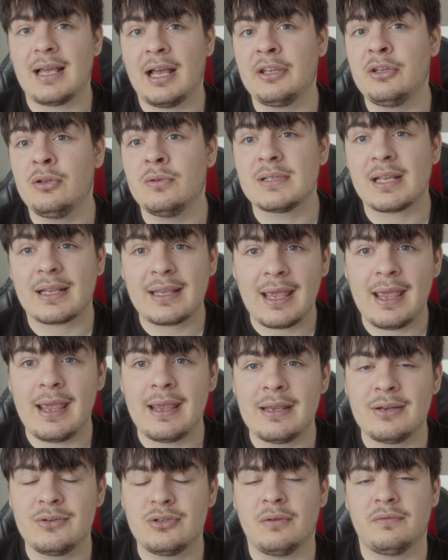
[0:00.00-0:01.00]
I use a
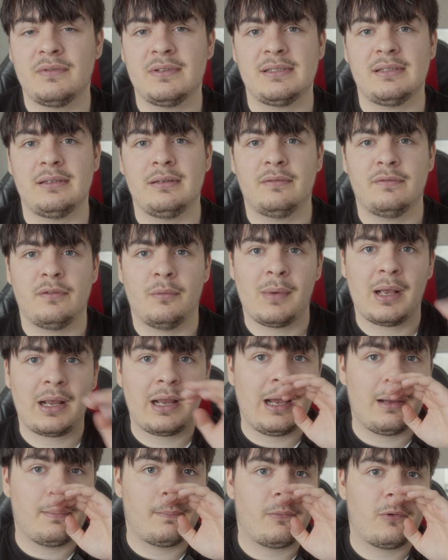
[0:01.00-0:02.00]
cage obviously for my
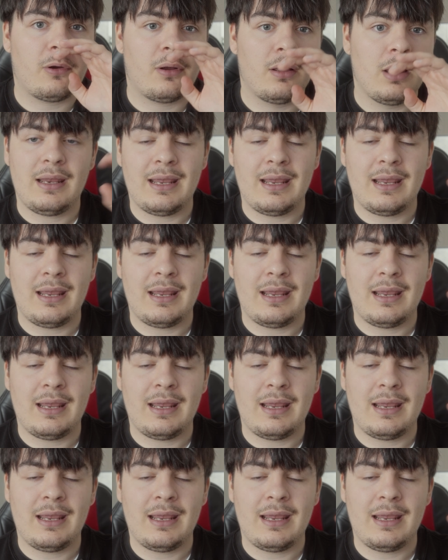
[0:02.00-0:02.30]
camera,